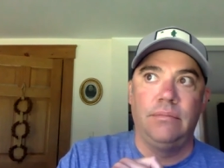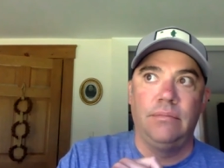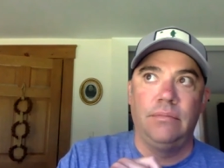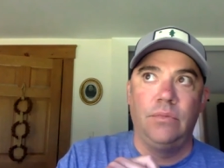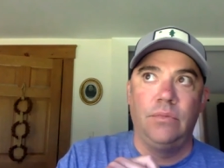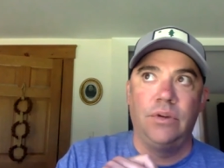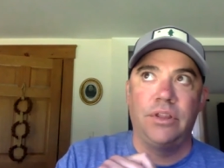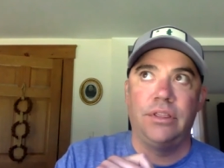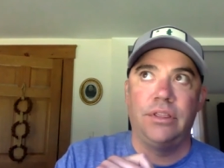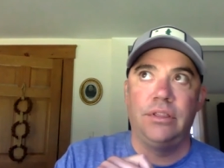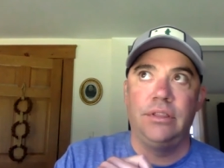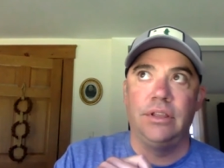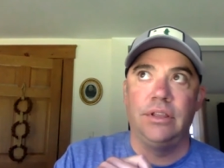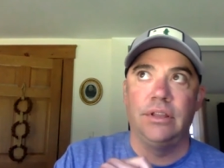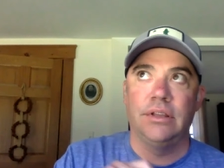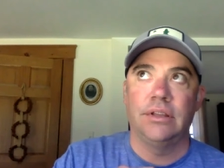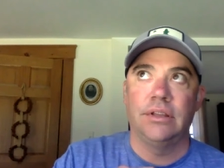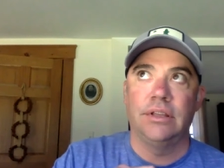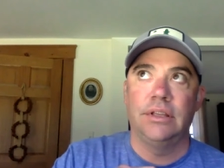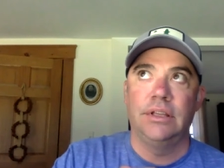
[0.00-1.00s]
with
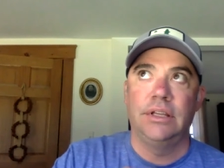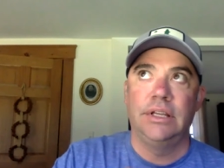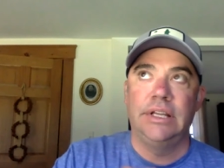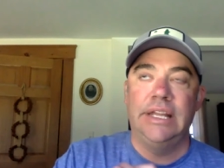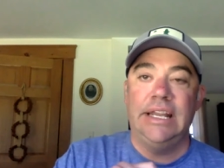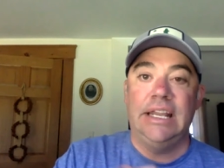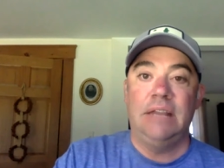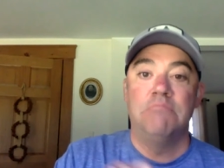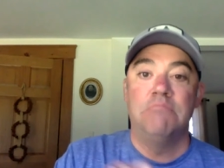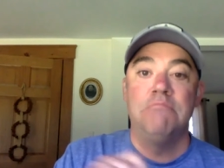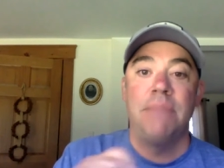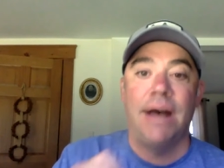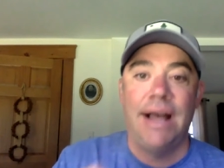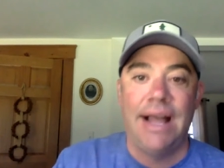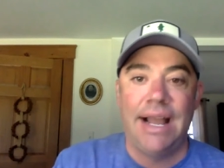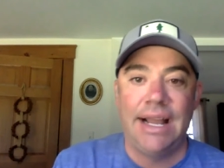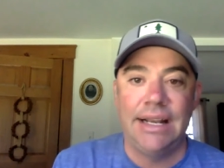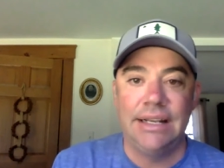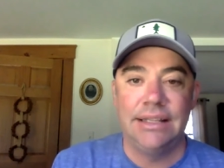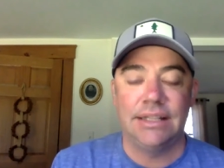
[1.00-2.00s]
the in
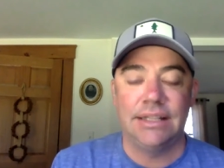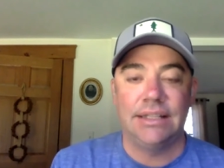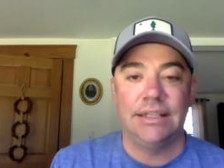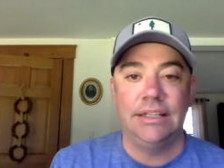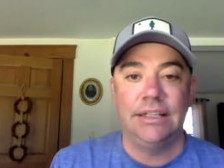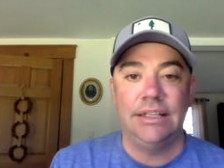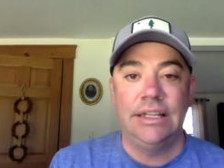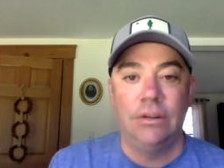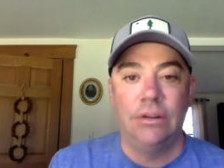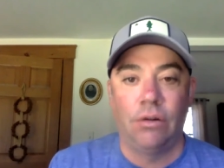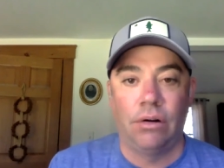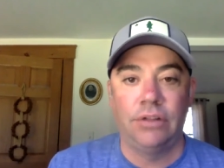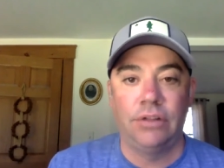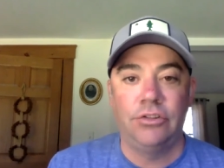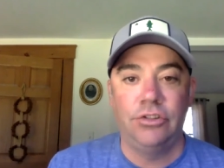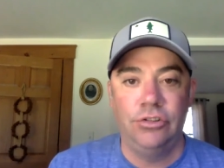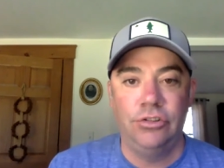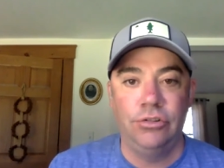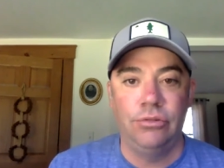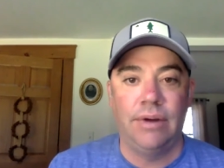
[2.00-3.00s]
mind that in order to
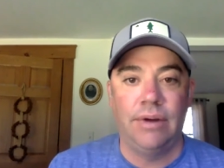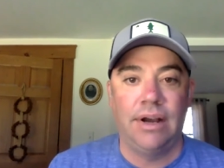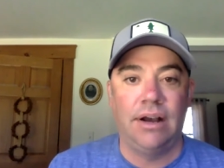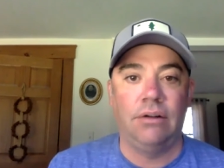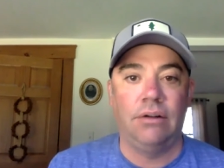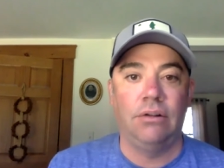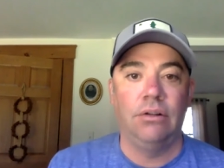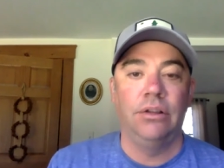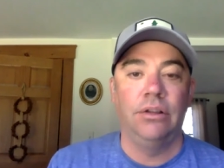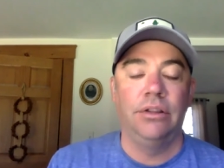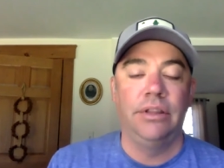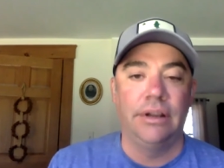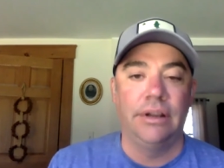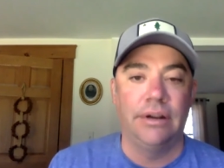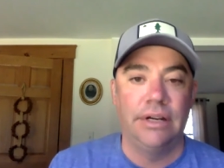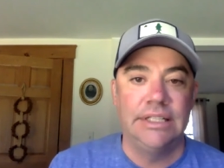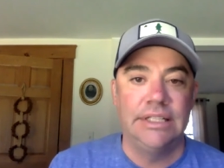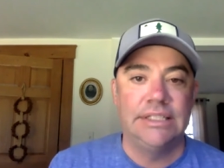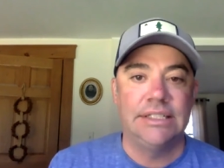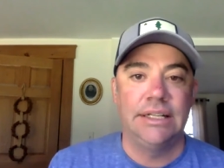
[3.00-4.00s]
do well, there
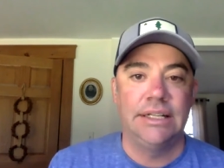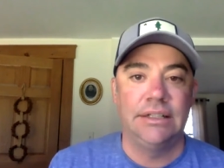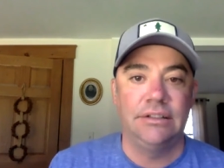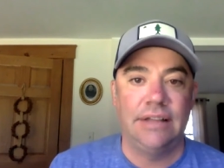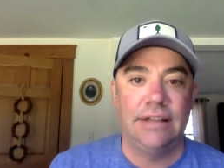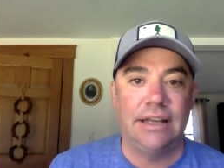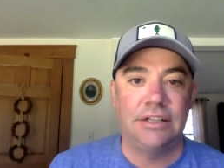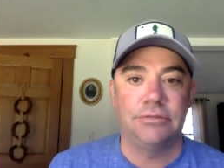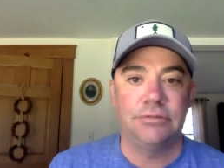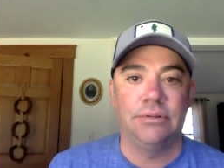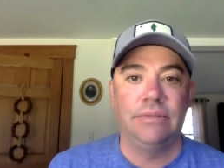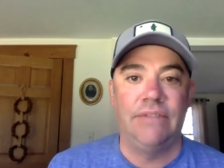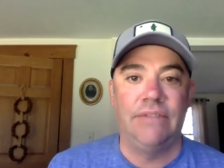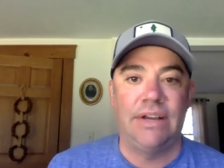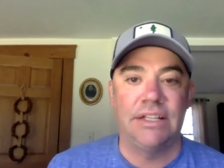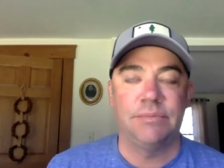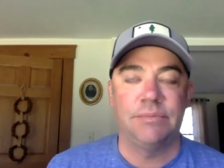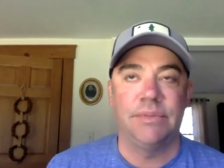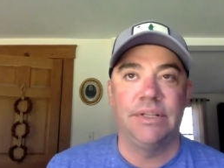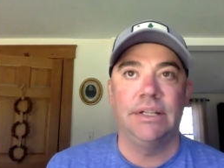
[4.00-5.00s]
is an intellectual
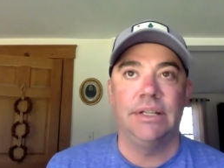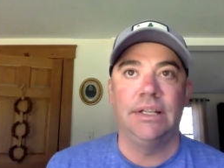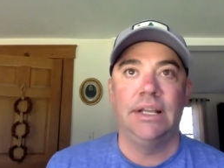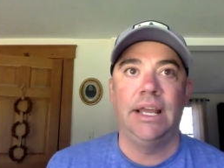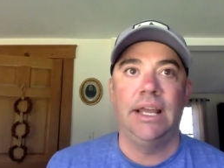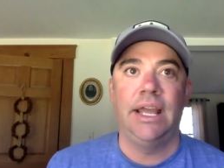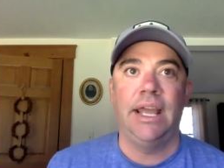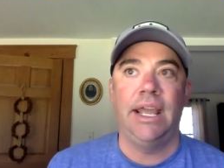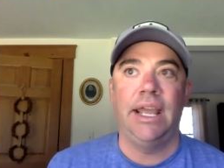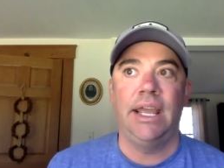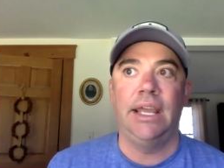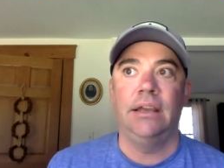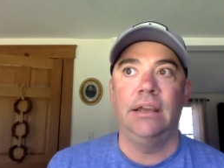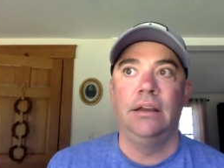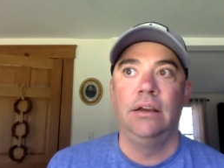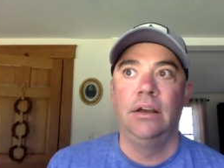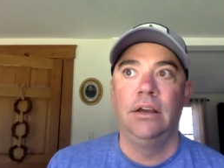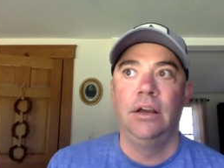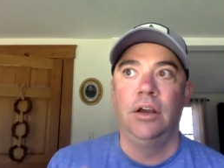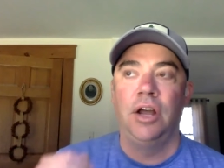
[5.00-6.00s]
investment, an
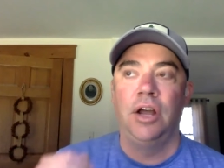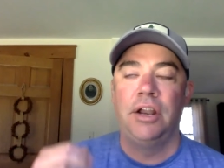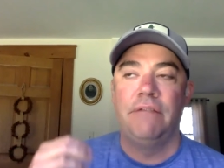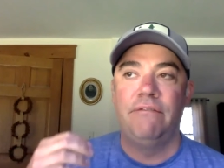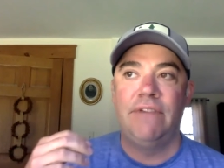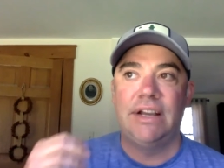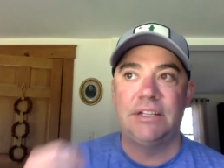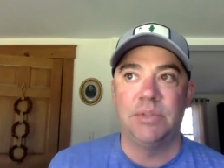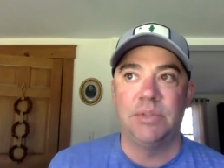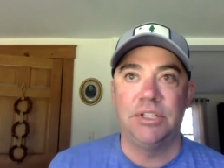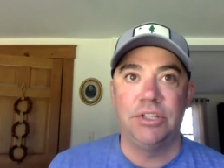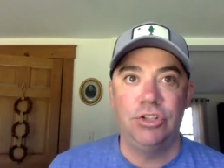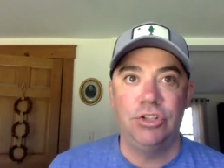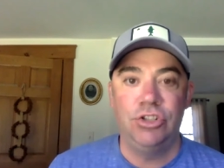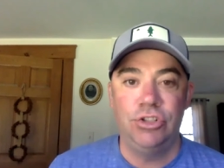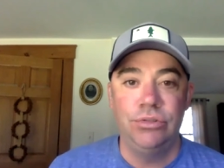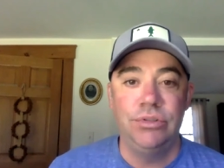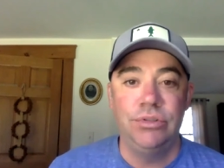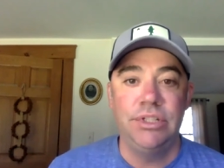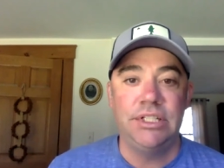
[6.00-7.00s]
investment that
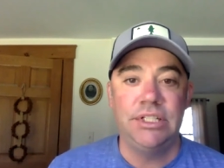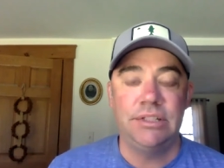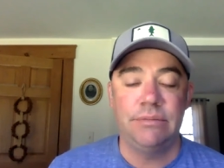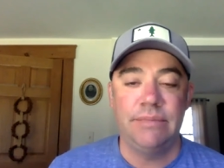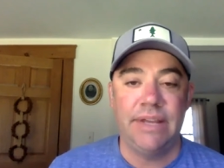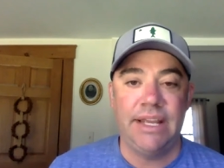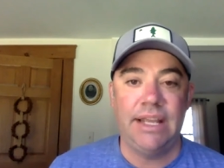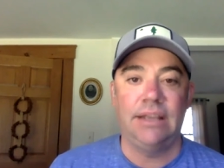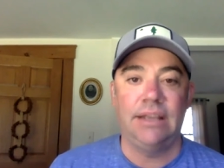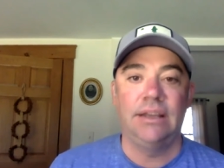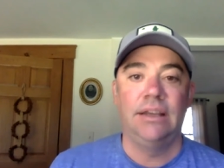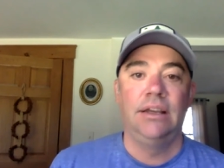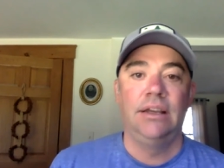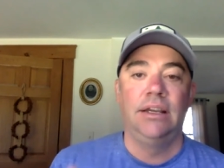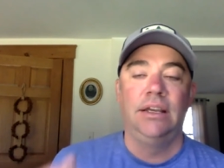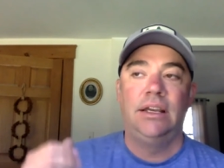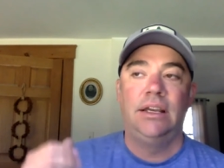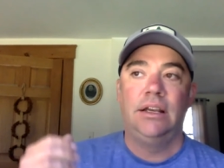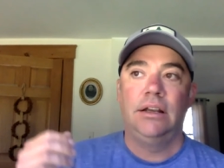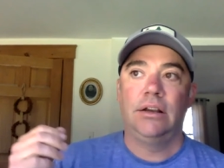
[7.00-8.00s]
you need to make
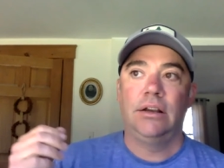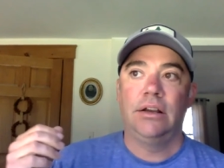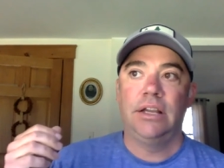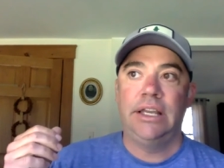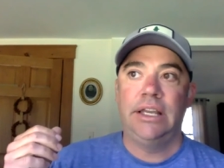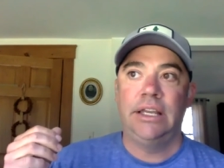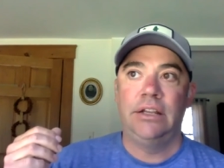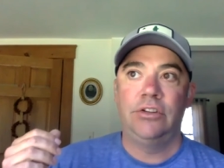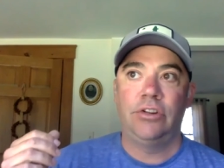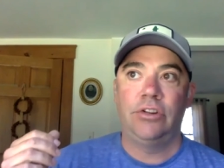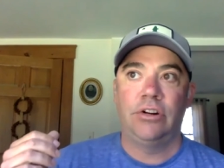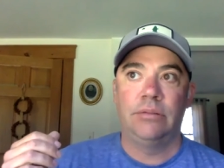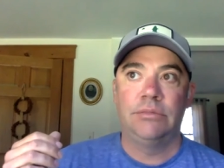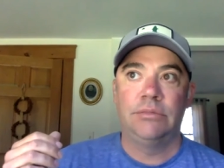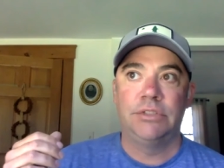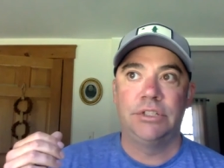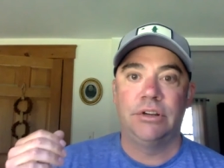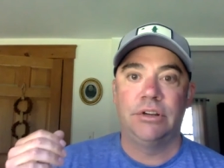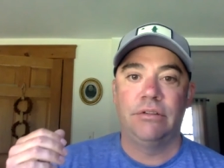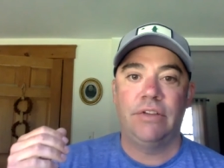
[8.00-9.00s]
in
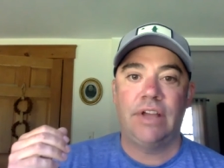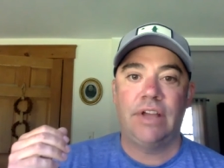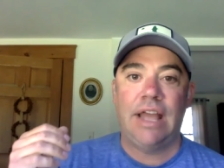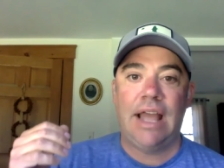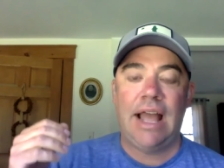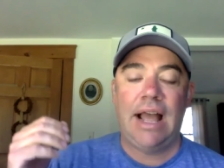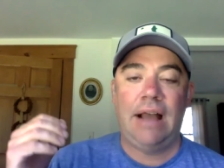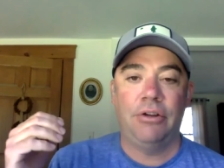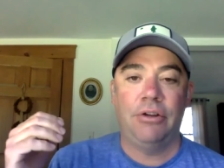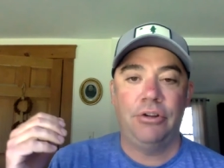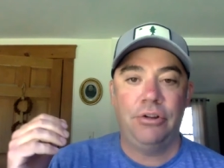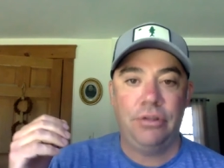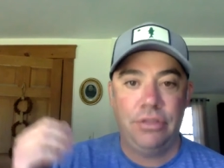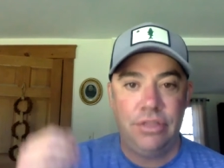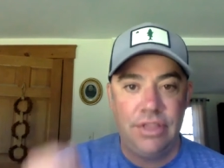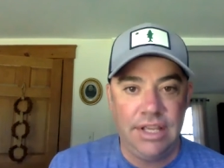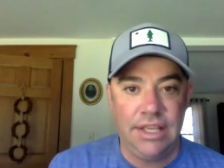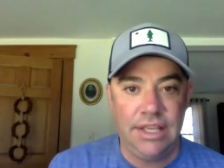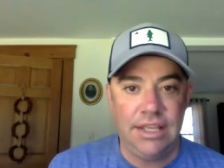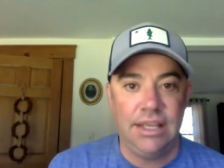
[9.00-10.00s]
terms of how you're
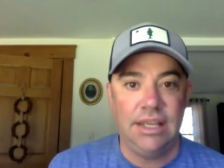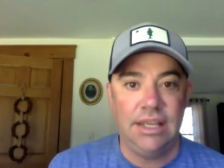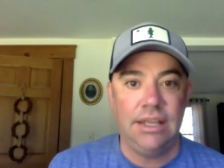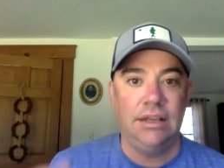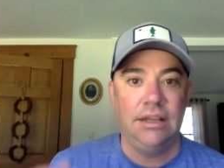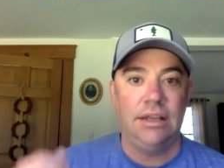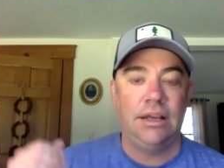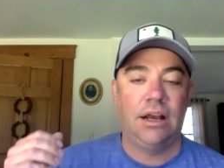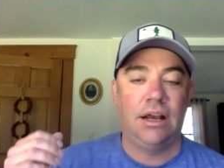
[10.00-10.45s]
thinking,